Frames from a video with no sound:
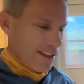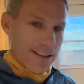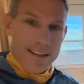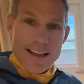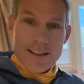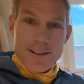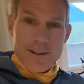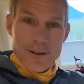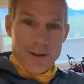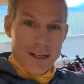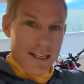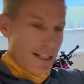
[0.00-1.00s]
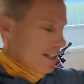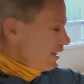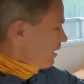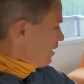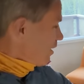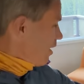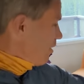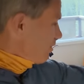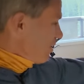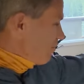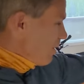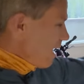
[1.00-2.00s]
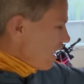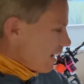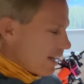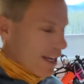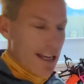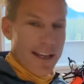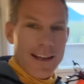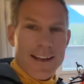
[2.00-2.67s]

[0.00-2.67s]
Thank you, cozy bed.